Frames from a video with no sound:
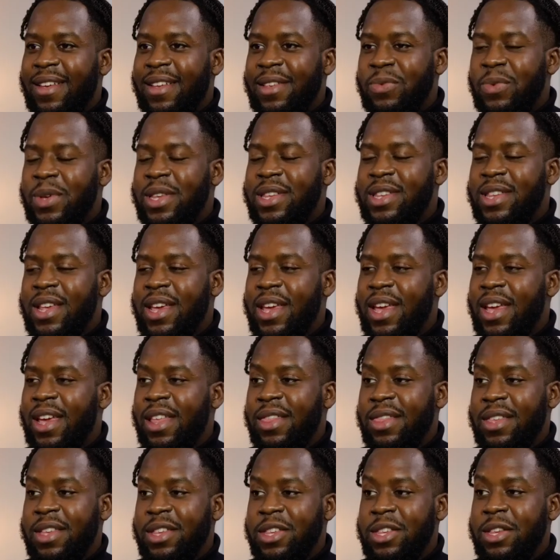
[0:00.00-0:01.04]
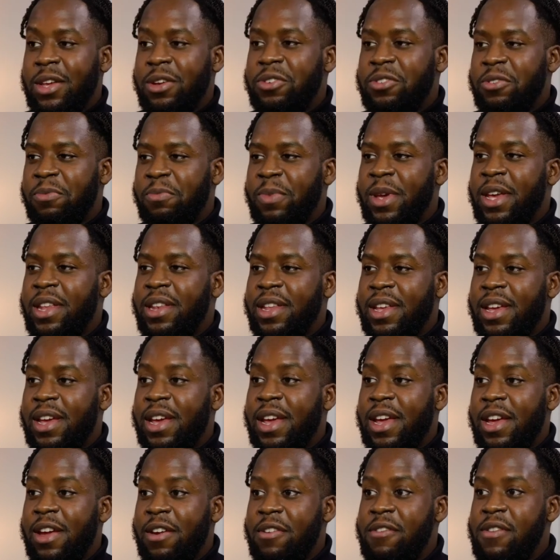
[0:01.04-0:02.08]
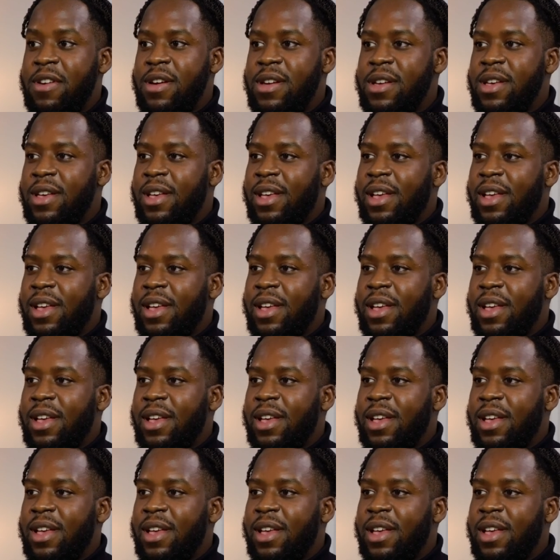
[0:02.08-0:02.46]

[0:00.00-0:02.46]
As we see in this social media era,